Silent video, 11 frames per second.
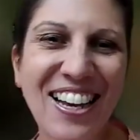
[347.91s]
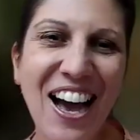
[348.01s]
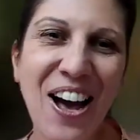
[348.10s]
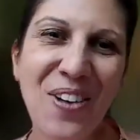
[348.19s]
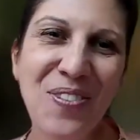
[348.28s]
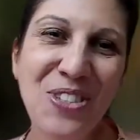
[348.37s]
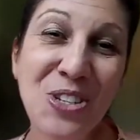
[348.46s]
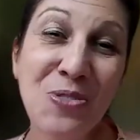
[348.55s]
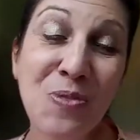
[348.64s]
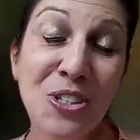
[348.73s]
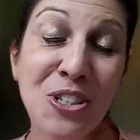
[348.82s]
Do
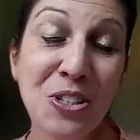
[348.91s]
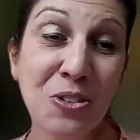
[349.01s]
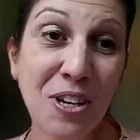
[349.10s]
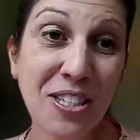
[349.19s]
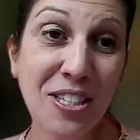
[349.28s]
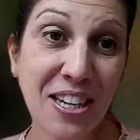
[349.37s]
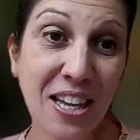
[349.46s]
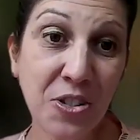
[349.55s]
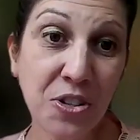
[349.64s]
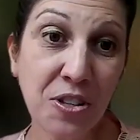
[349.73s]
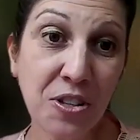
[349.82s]
you mostly do
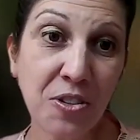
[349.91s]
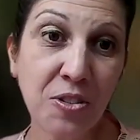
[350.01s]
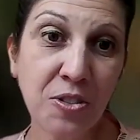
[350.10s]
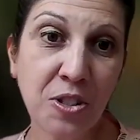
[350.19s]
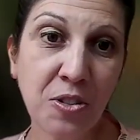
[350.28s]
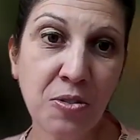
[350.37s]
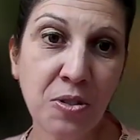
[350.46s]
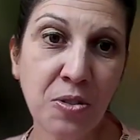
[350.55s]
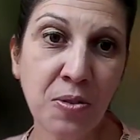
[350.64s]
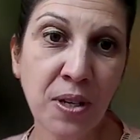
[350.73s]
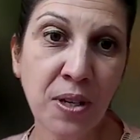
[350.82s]
residential, or do you
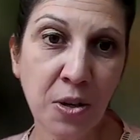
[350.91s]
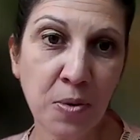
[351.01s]
do any